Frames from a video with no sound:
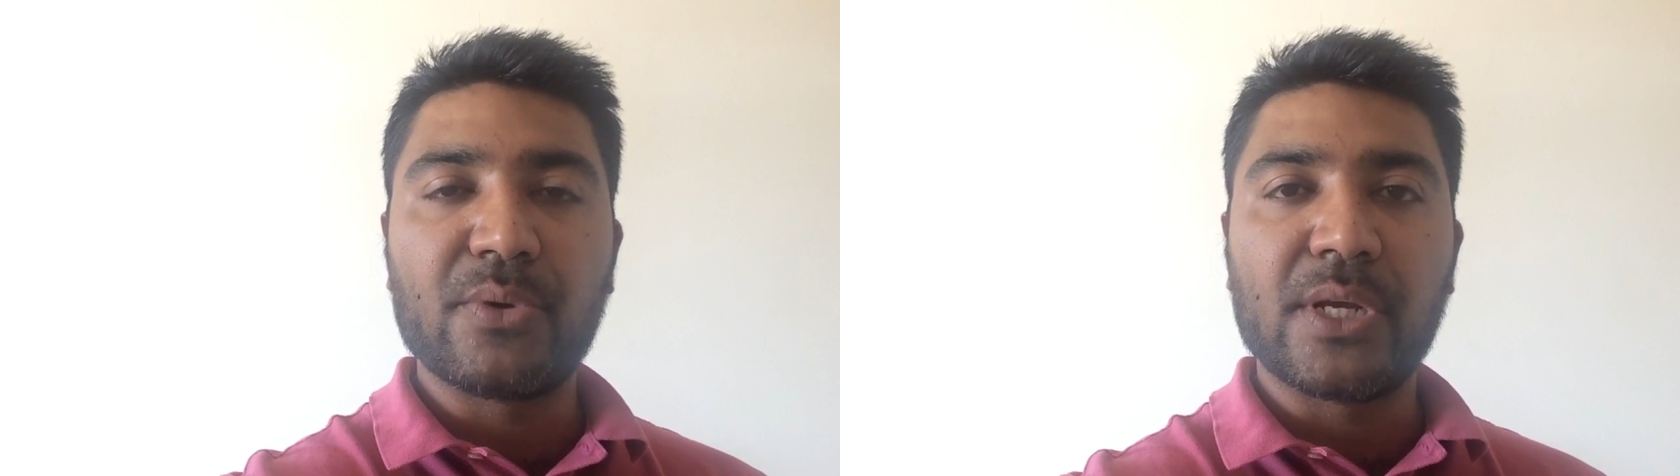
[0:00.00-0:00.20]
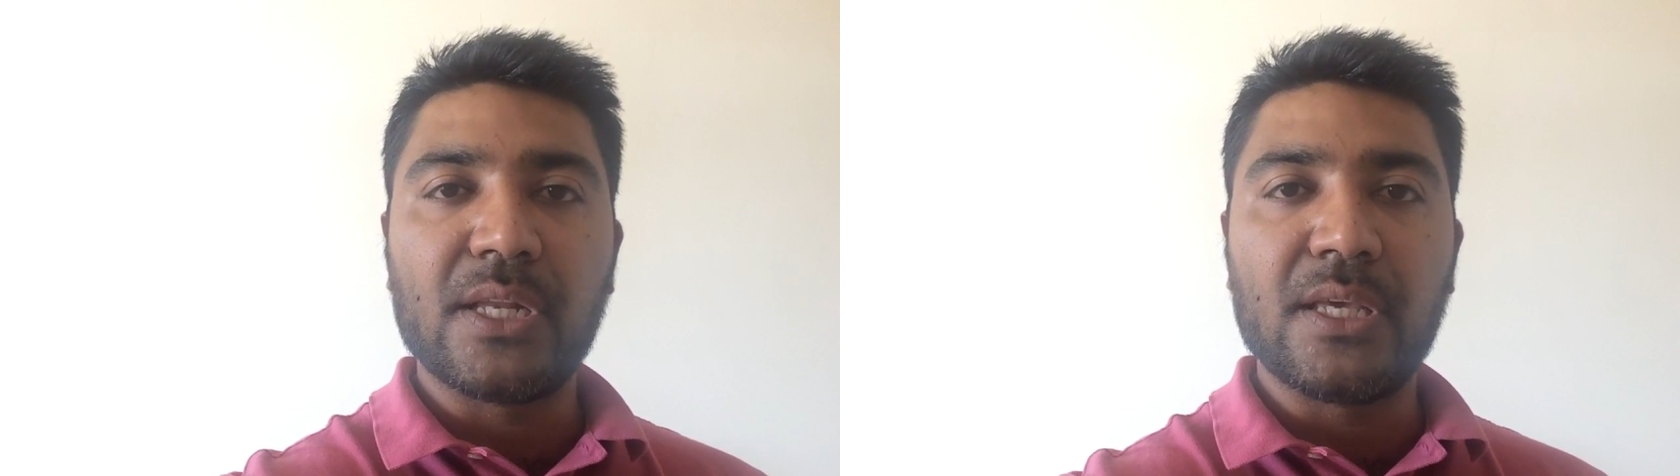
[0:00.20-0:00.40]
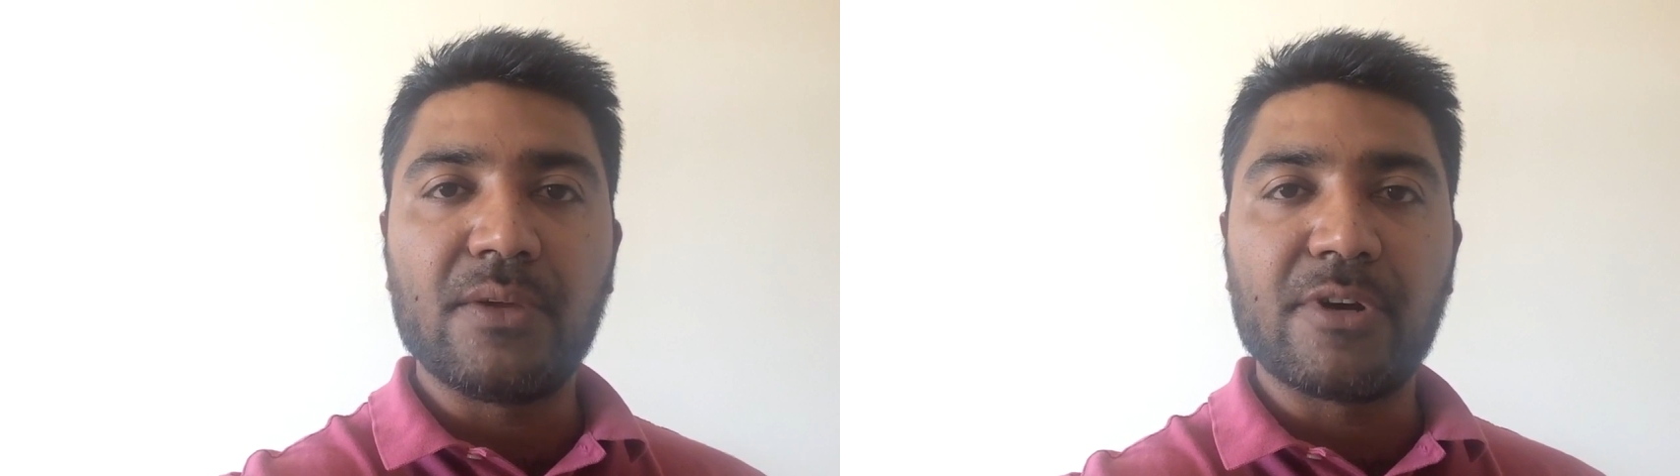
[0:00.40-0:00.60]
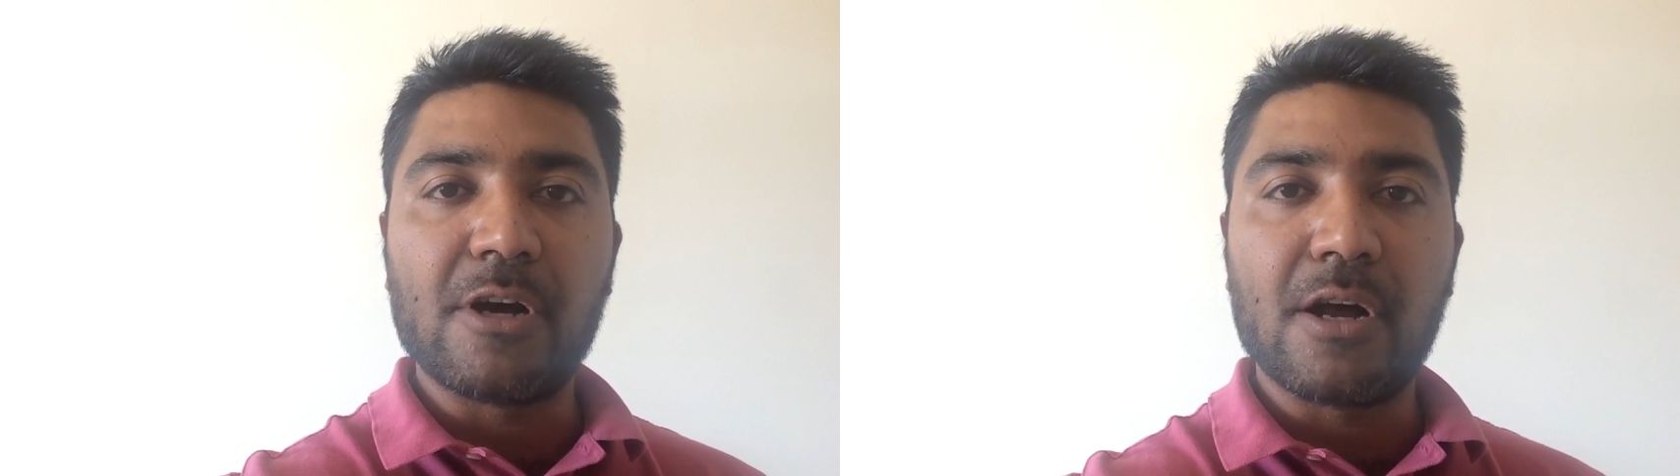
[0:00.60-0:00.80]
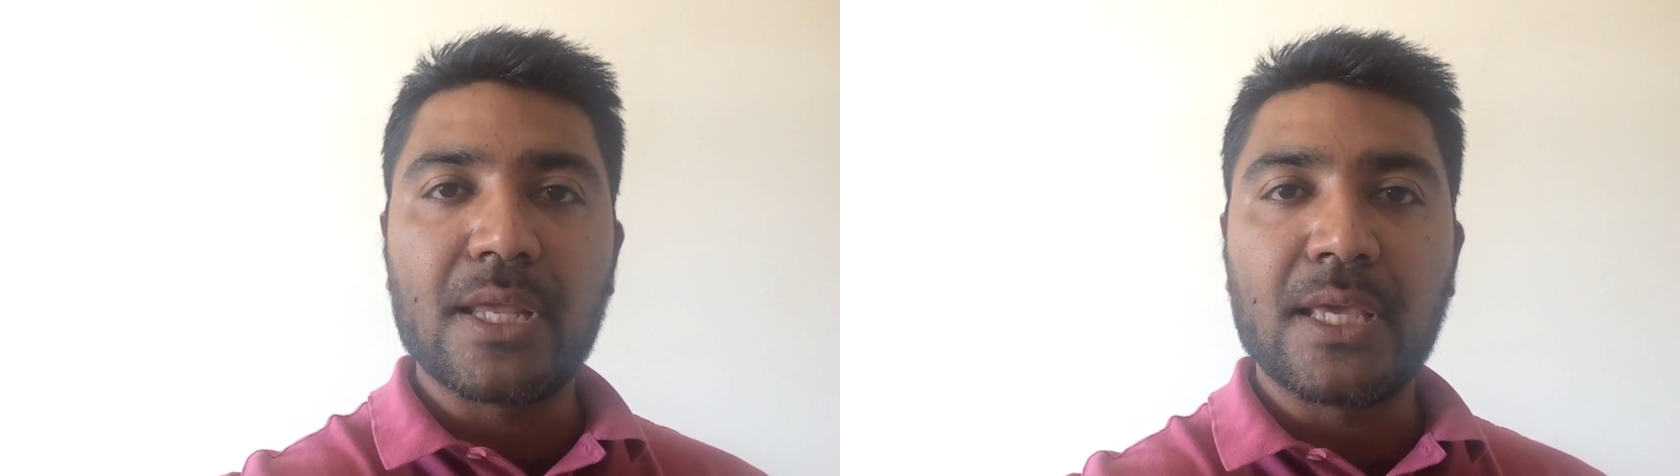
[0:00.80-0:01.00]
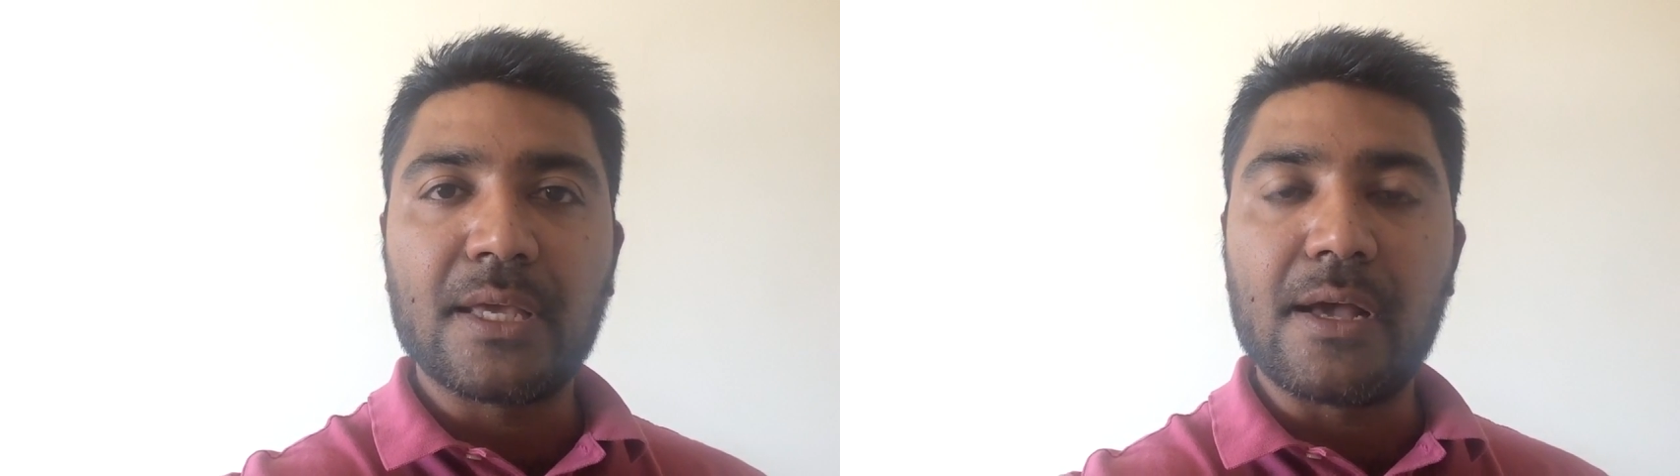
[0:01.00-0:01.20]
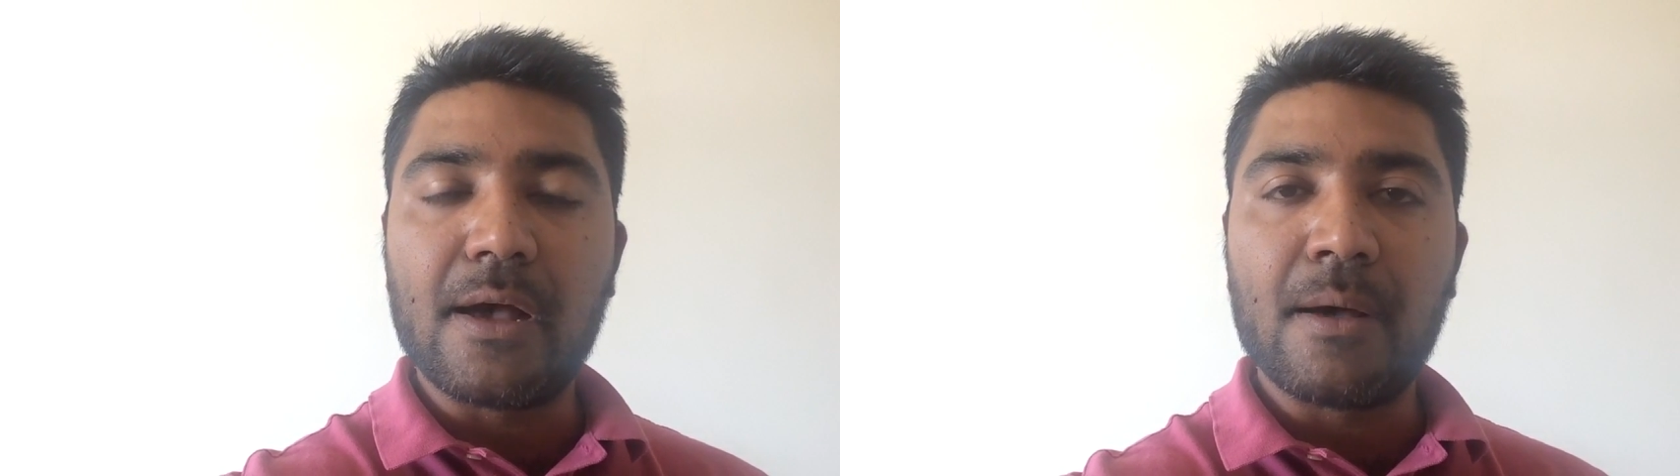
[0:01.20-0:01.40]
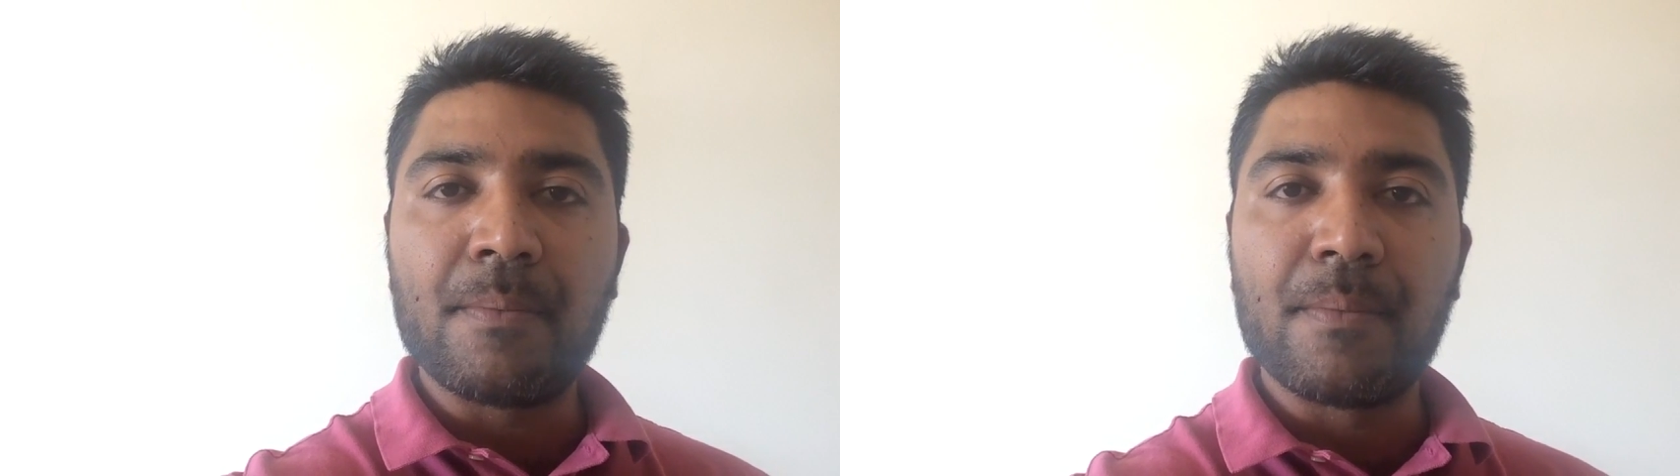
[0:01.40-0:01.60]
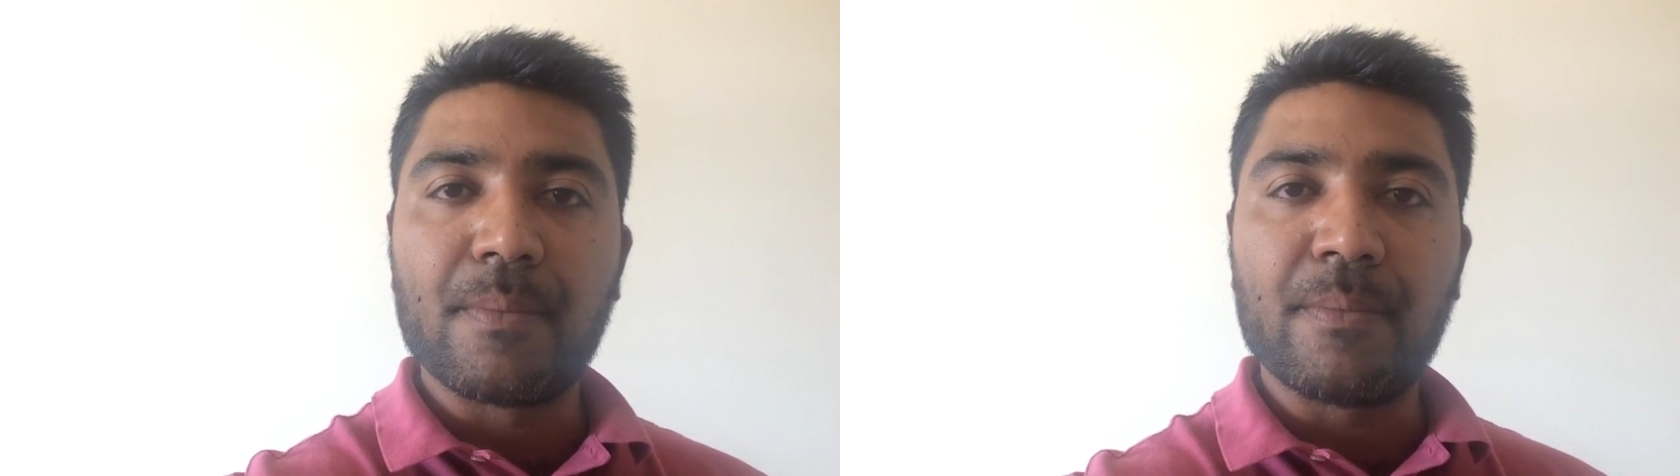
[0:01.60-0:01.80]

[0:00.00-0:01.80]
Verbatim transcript: quickly regarding um,